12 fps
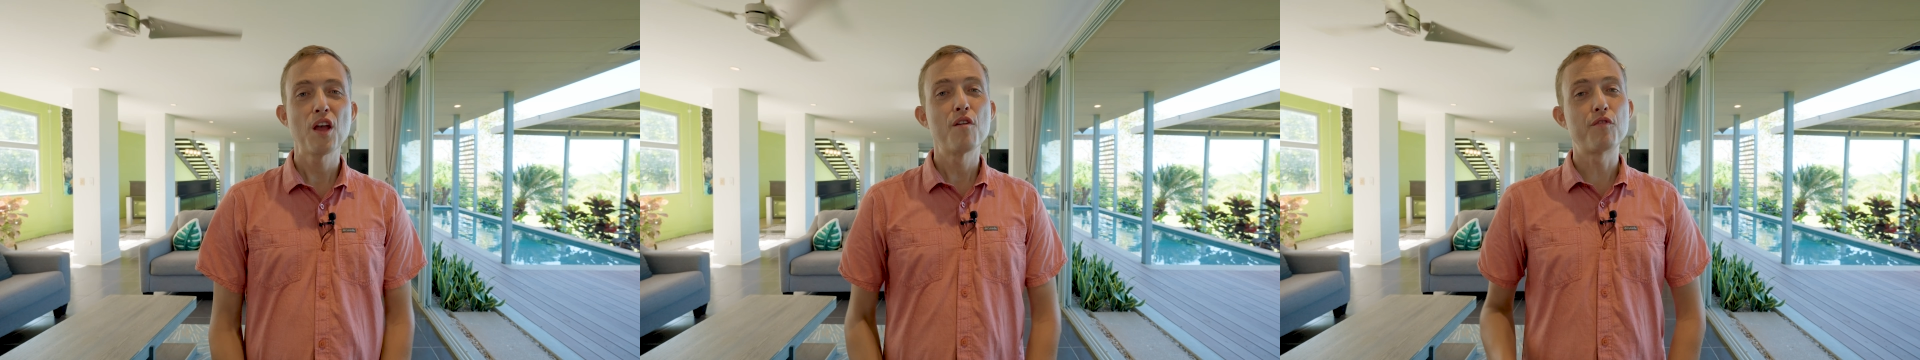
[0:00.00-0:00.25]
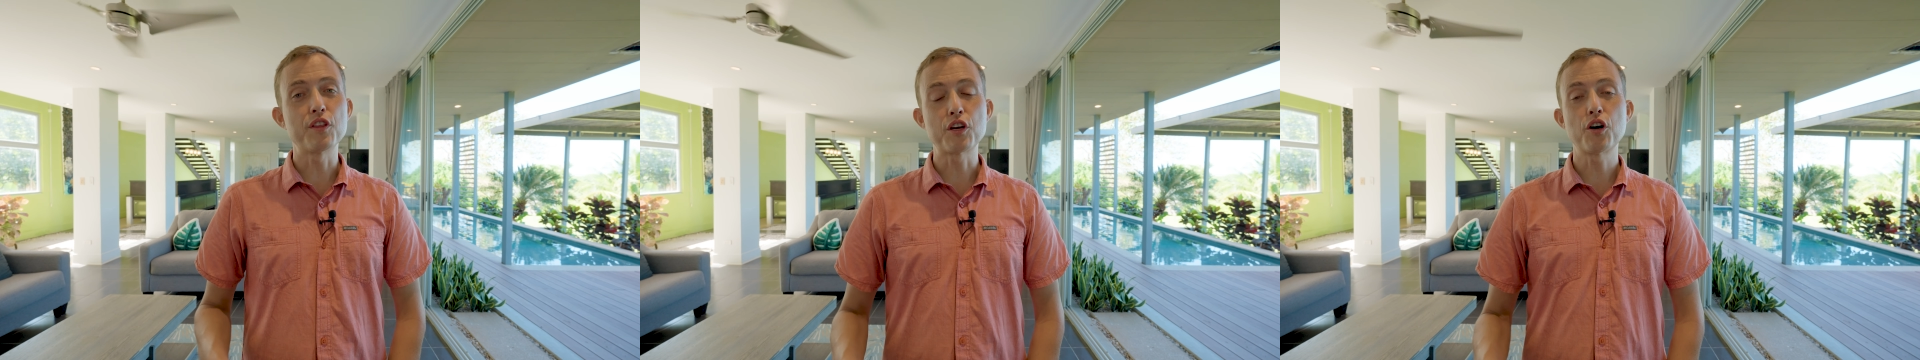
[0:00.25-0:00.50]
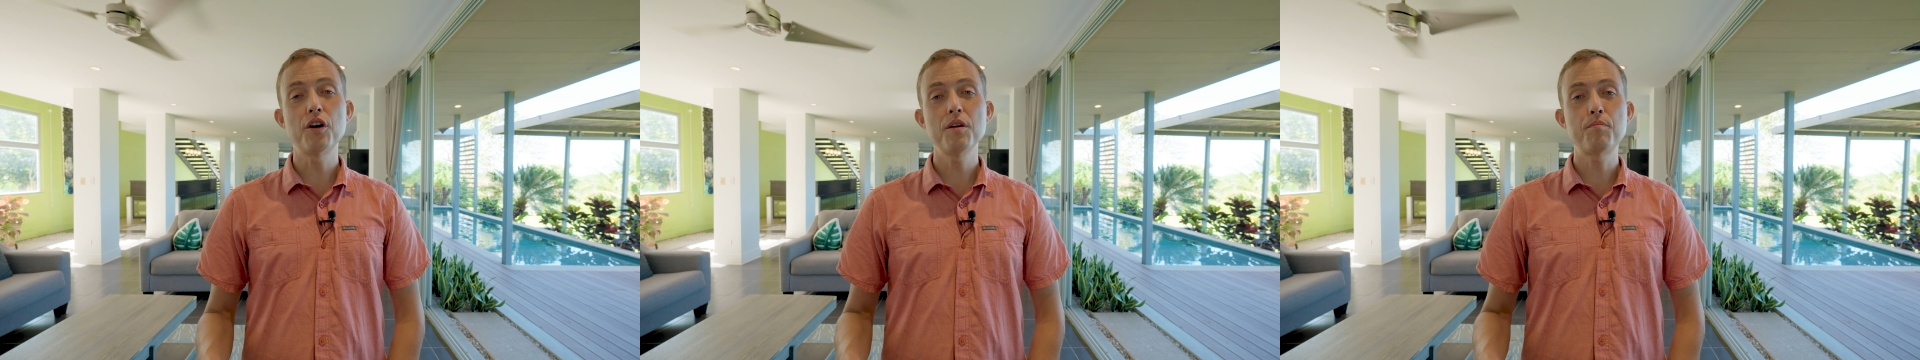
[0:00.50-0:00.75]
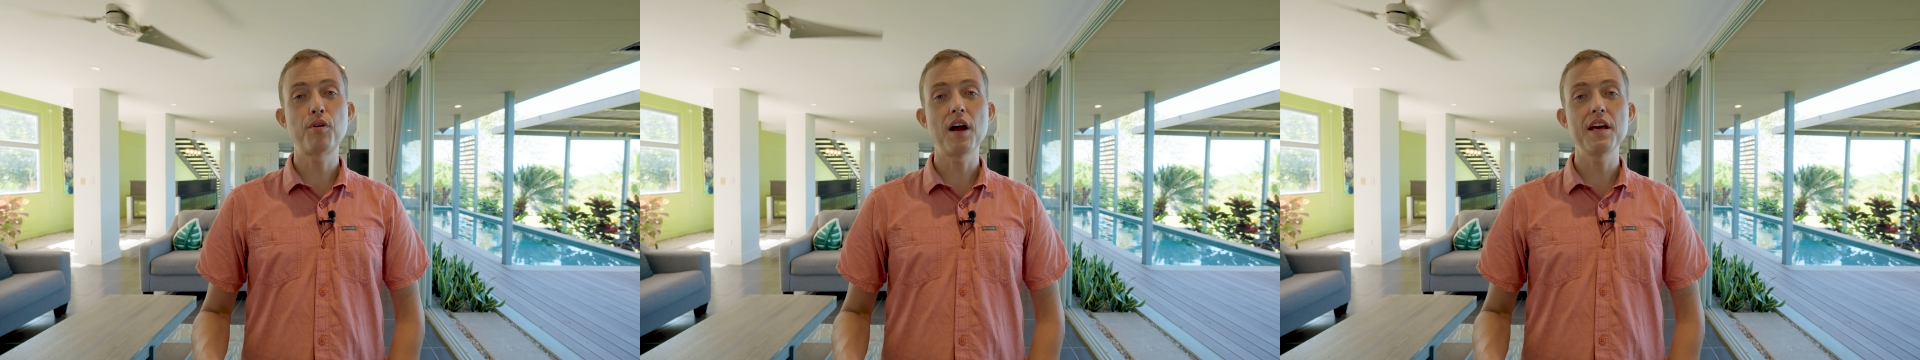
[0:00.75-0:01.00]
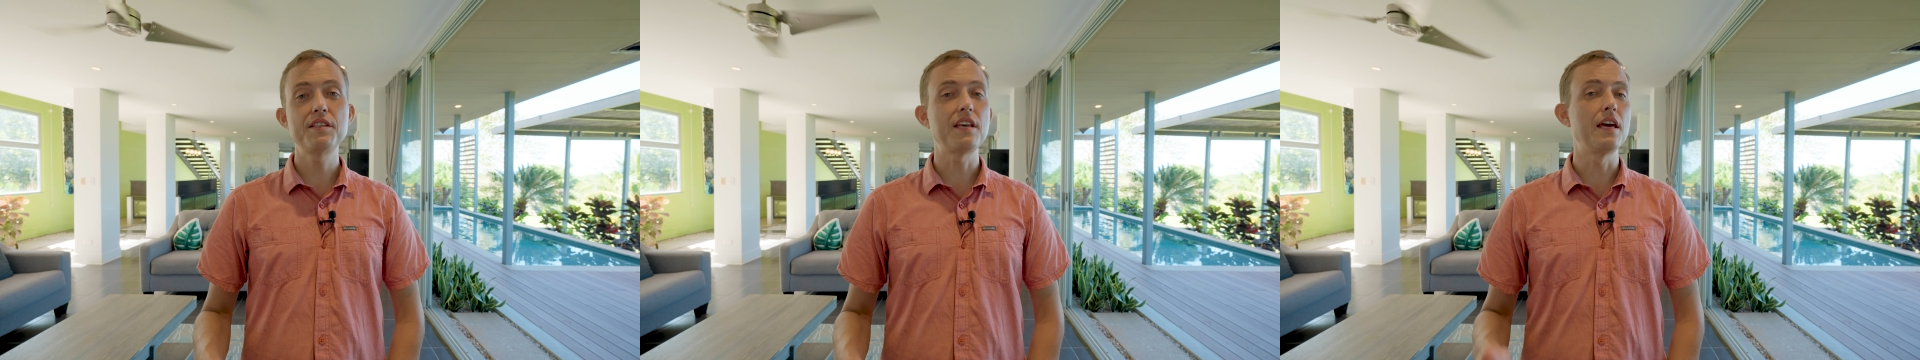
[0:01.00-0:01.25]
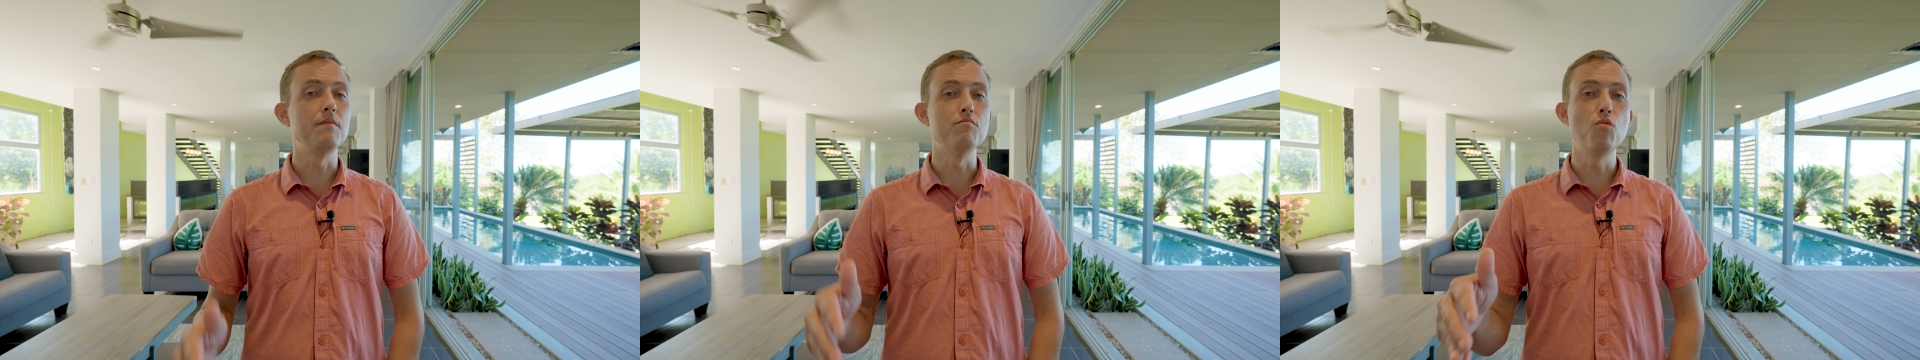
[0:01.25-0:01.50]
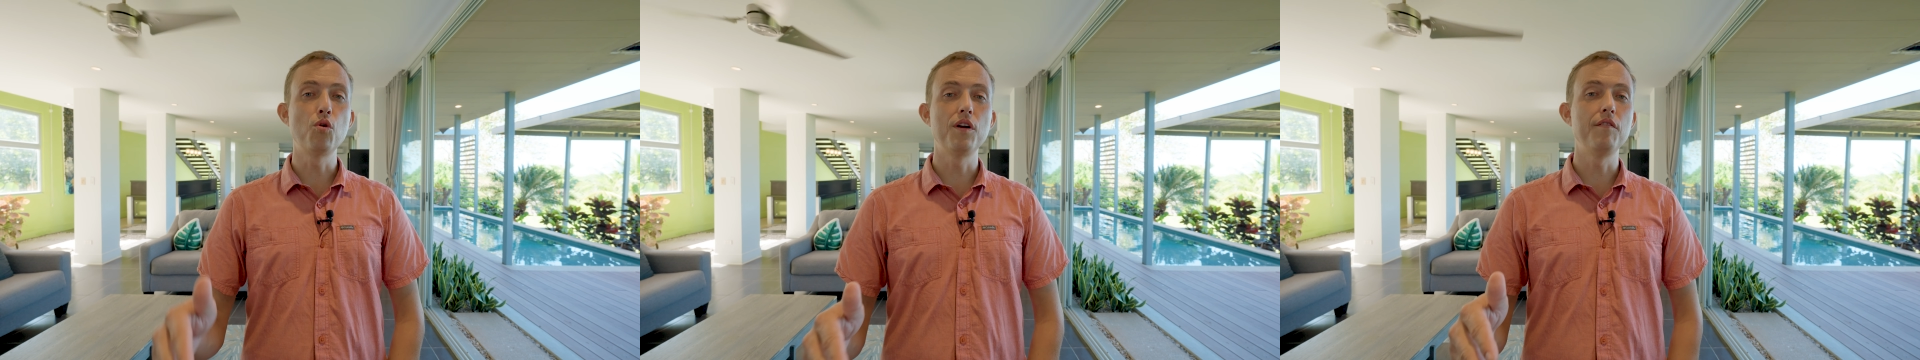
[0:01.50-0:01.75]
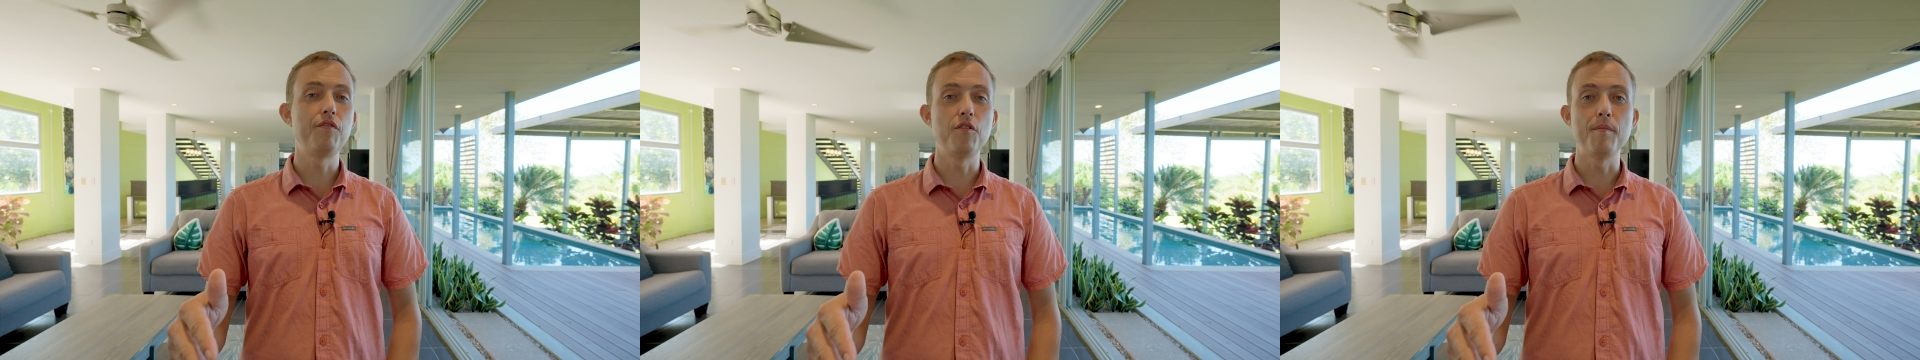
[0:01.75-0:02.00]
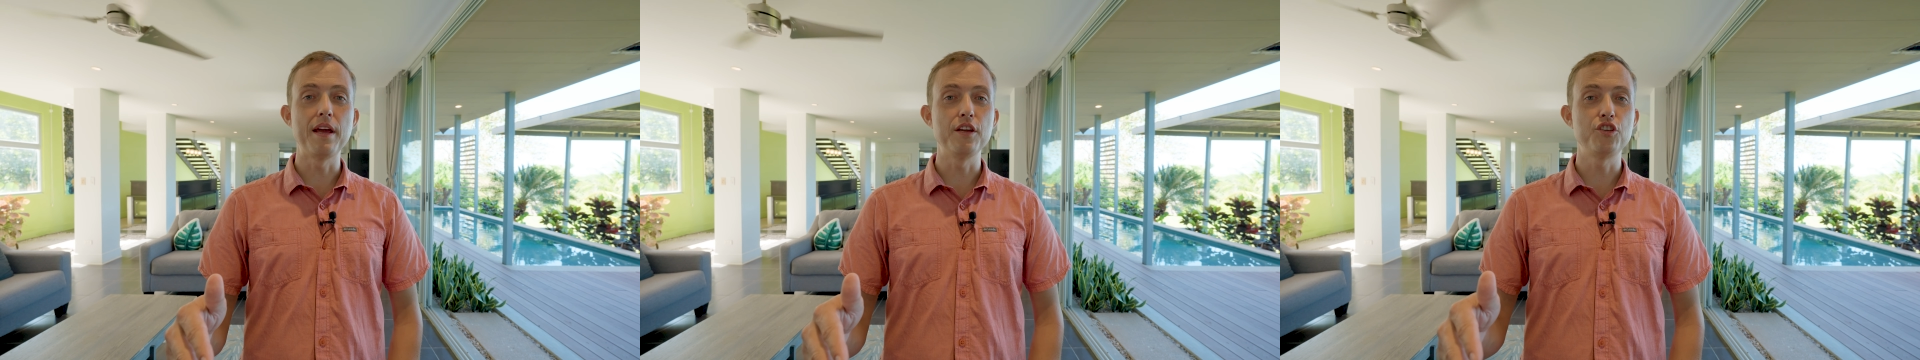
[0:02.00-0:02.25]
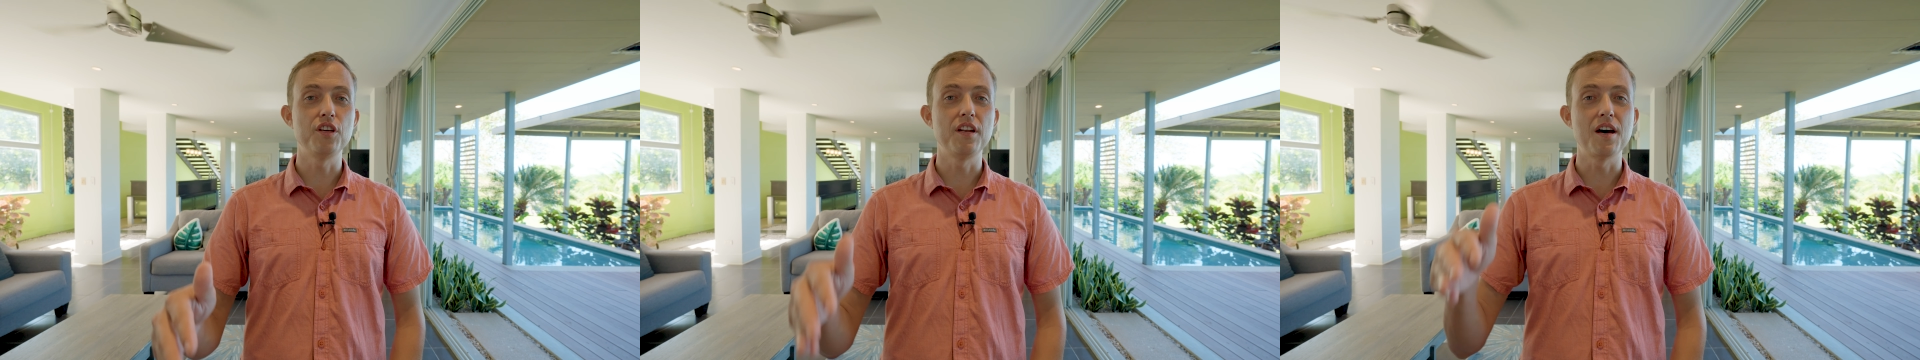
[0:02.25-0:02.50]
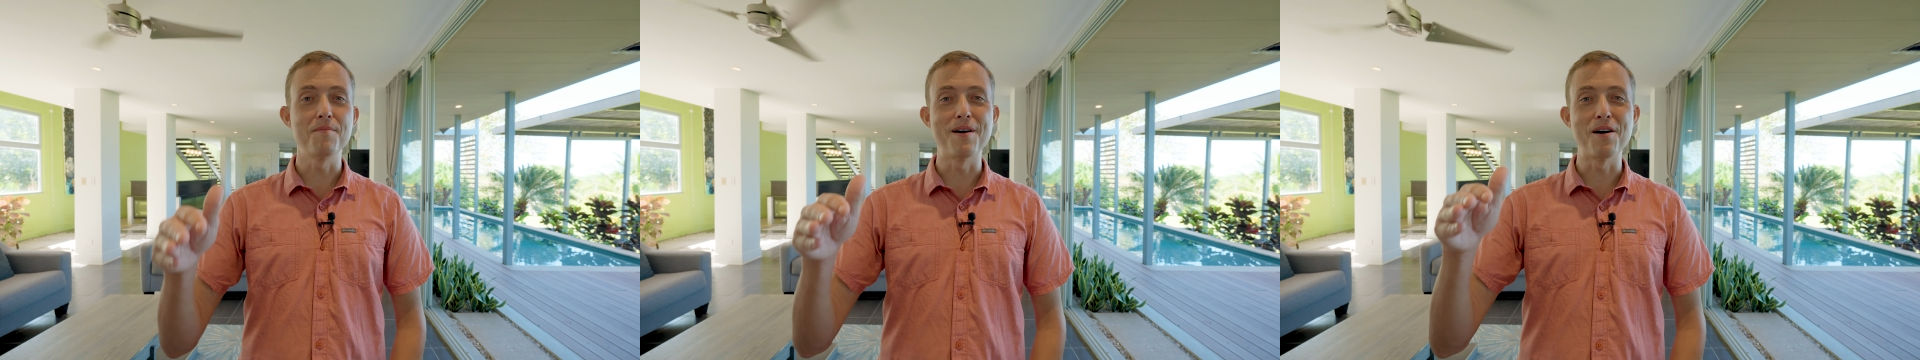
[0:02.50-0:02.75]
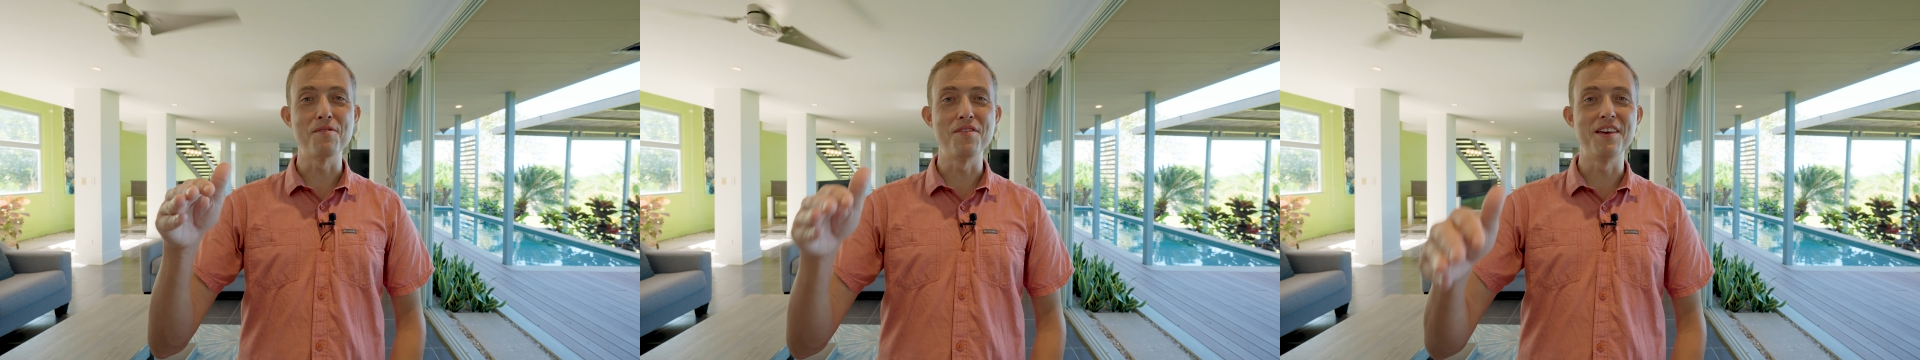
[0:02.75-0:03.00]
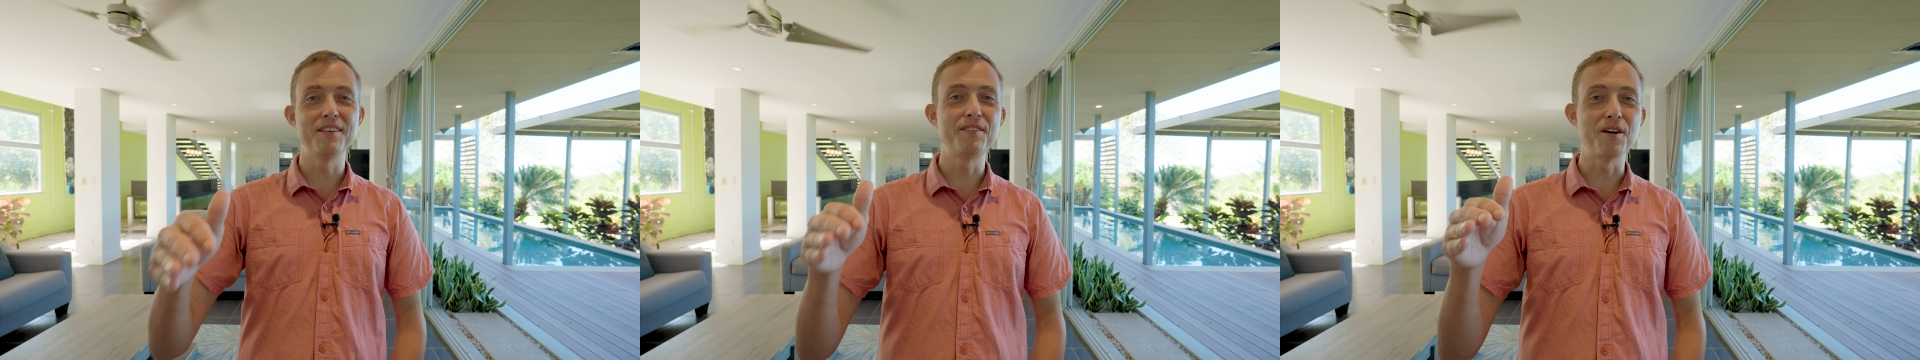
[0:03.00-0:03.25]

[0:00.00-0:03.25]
For the current price and more information about this